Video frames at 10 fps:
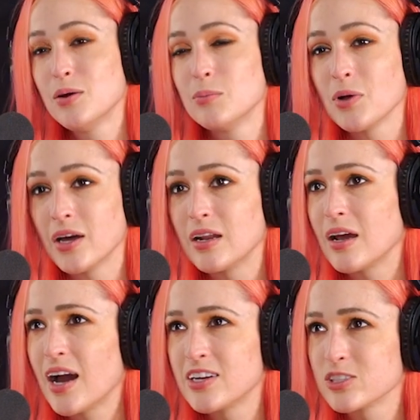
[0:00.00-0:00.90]
but
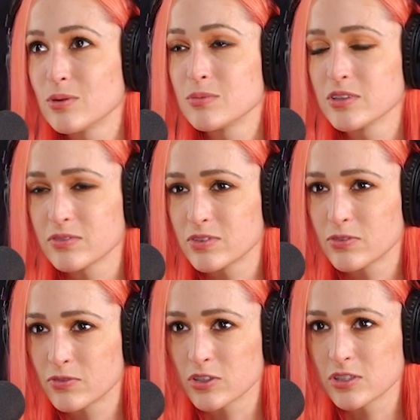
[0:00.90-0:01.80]
I just remember the
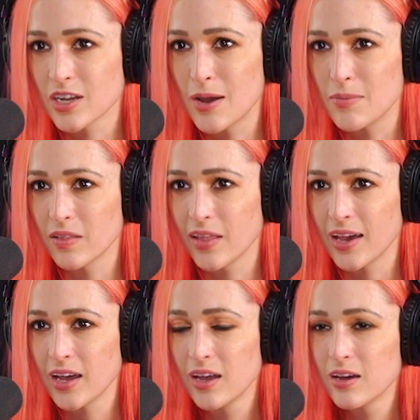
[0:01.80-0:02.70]
first time being,
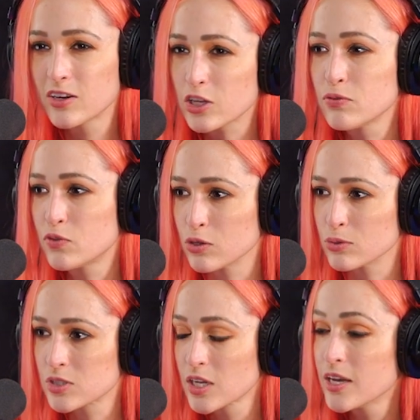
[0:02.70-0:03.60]
like,
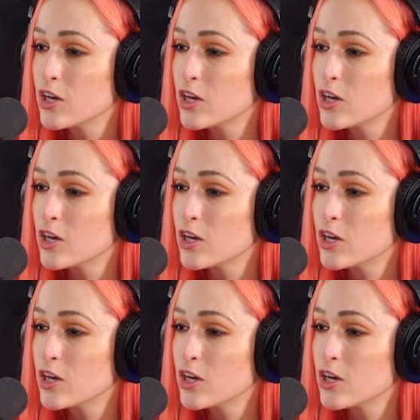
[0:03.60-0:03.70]
confused.